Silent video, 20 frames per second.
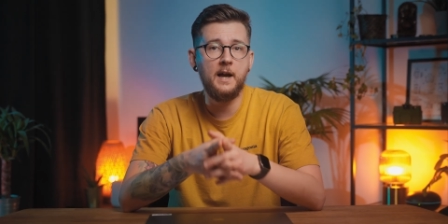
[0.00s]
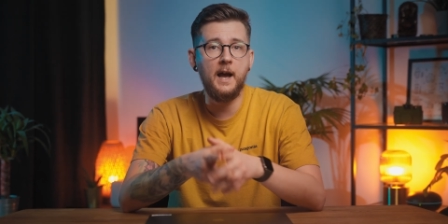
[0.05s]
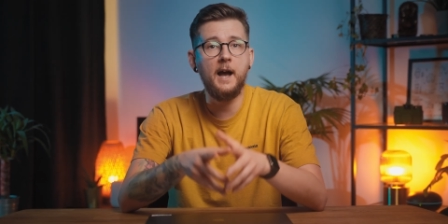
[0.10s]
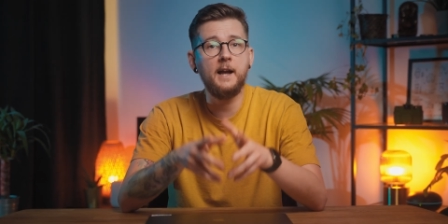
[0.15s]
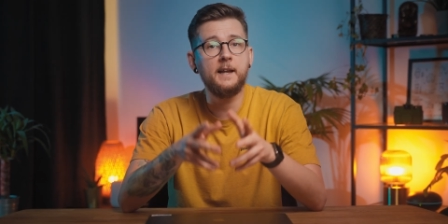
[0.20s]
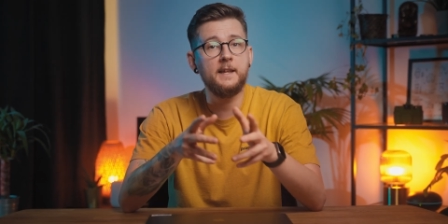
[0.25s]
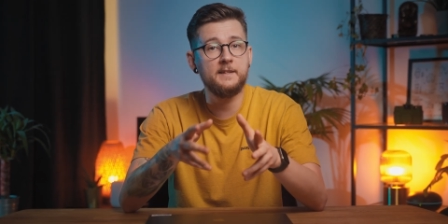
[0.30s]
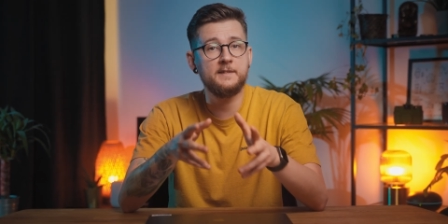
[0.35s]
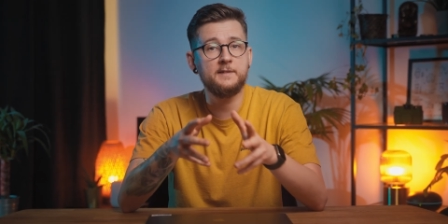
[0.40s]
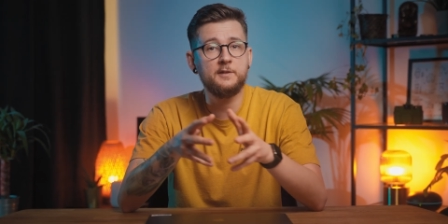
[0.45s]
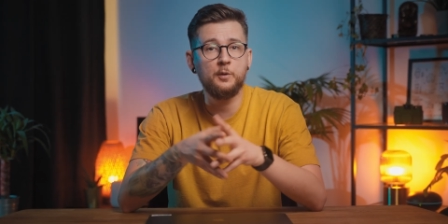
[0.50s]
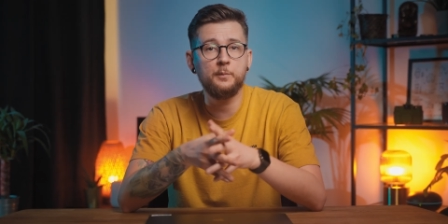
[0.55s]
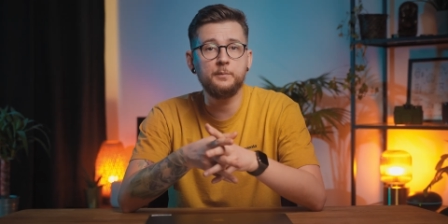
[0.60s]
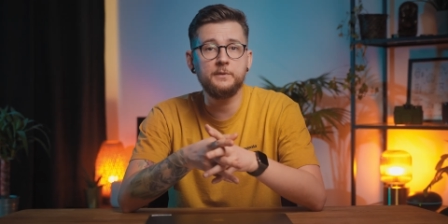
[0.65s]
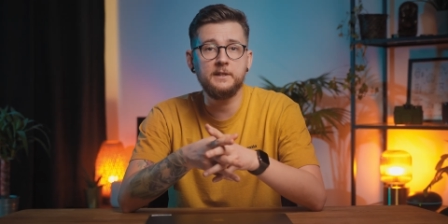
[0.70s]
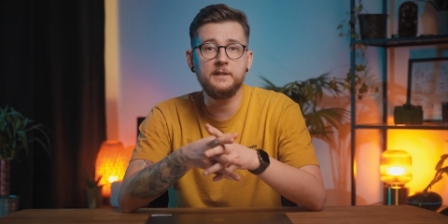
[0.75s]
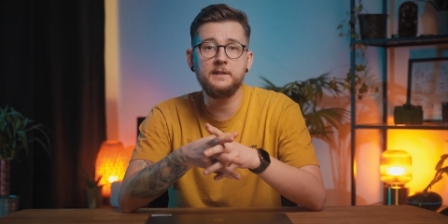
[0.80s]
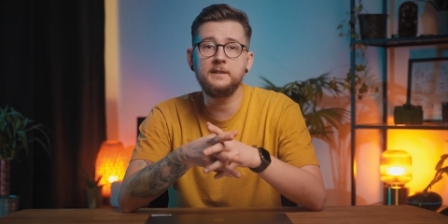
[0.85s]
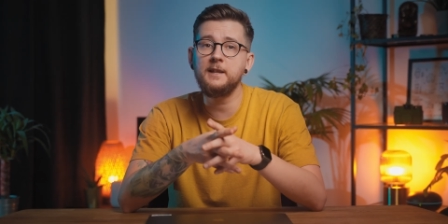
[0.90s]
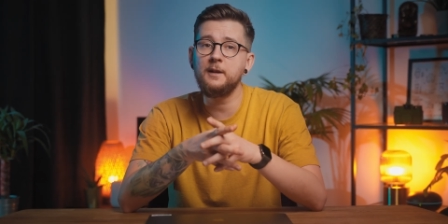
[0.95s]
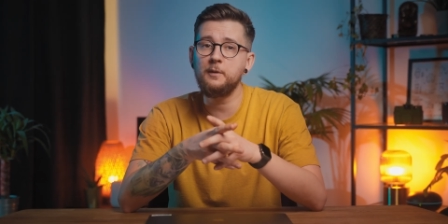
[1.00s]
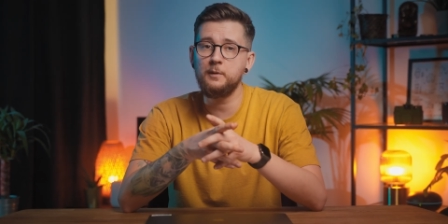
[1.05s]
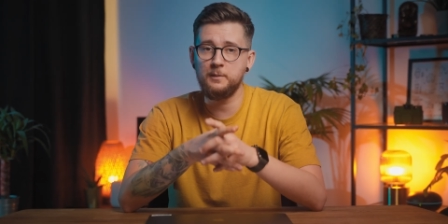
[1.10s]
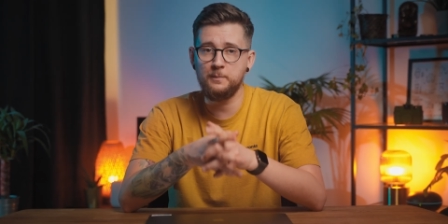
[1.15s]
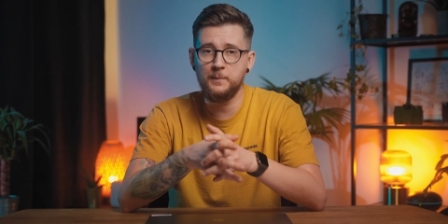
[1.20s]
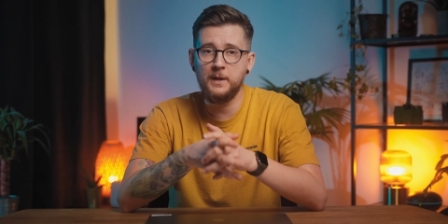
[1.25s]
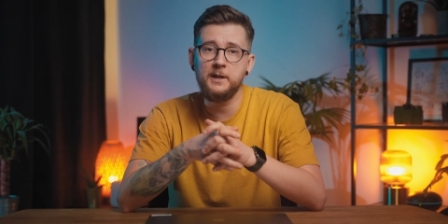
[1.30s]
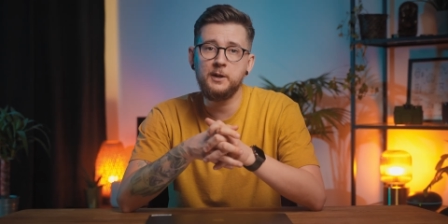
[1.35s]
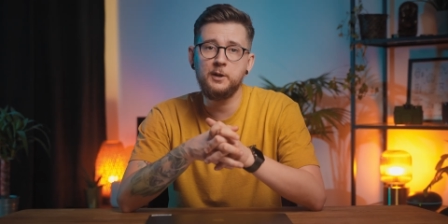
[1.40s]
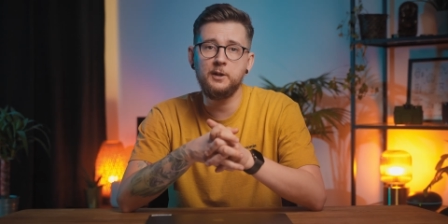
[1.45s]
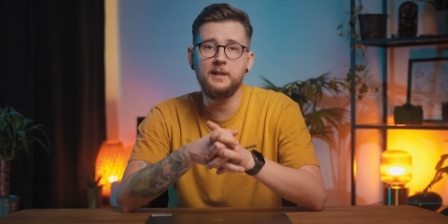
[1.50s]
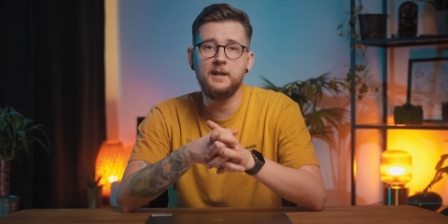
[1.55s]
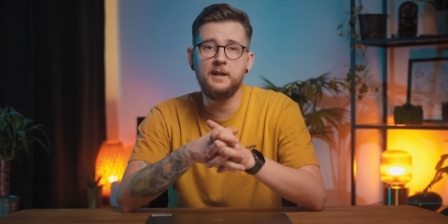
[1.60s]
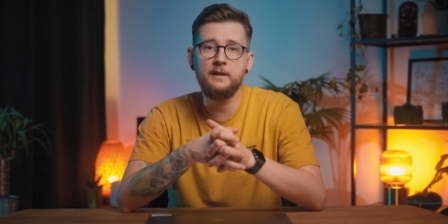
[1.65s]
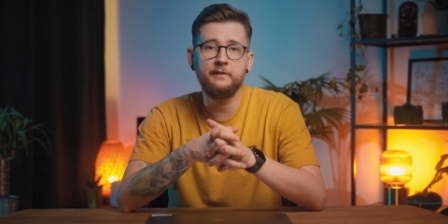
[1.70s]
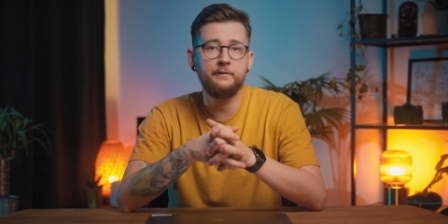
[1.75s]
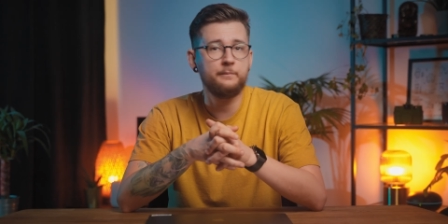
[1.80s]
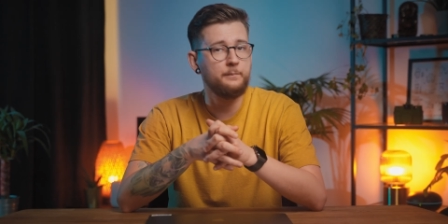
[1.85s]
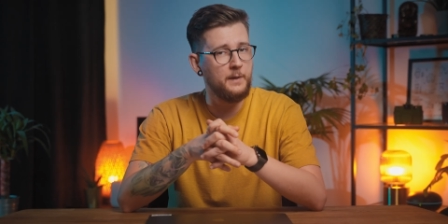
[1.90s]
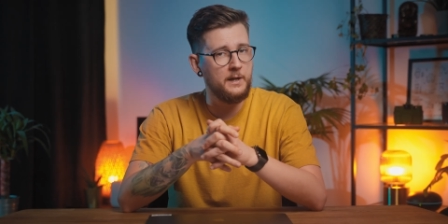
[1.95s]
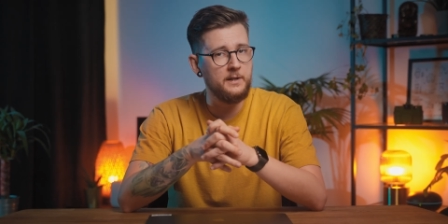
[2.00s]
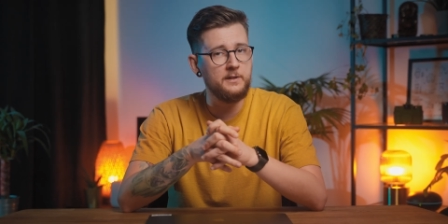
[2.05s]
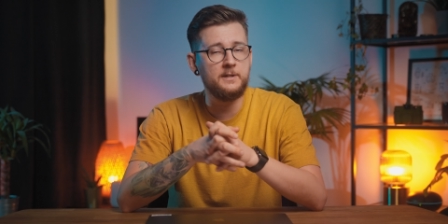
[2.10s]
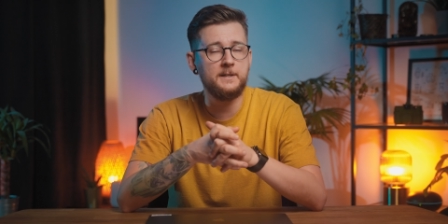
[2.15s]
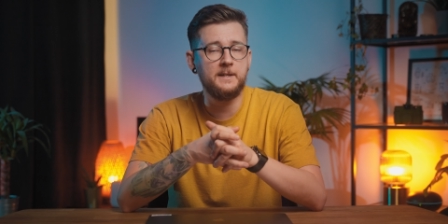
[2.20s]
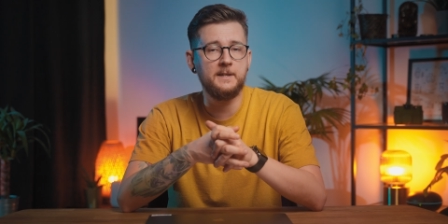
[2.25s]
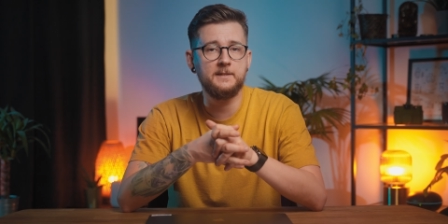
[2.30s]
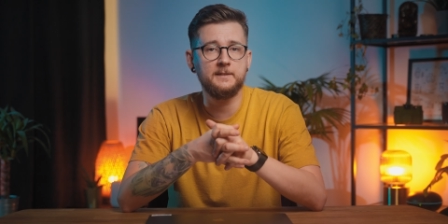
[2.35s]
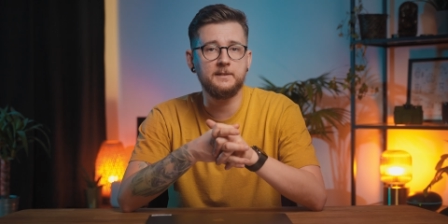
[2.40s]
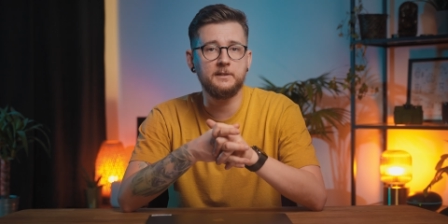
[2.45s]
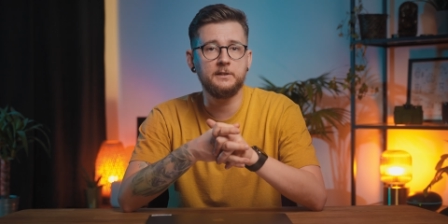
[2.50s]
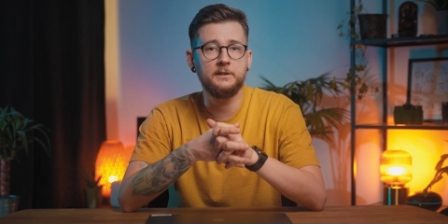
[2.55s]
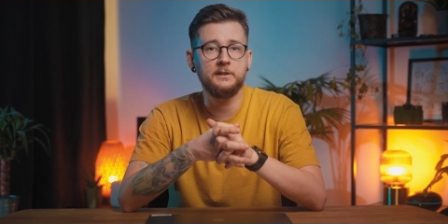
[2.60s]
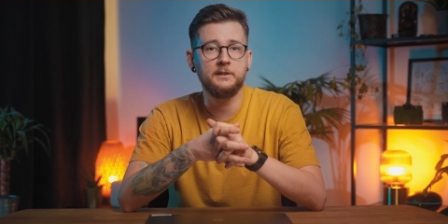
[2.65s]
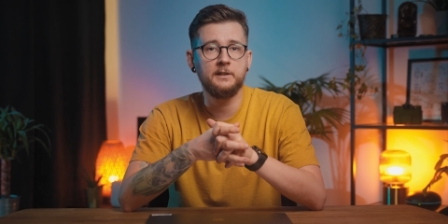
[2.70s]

I get something that will make your life much easier.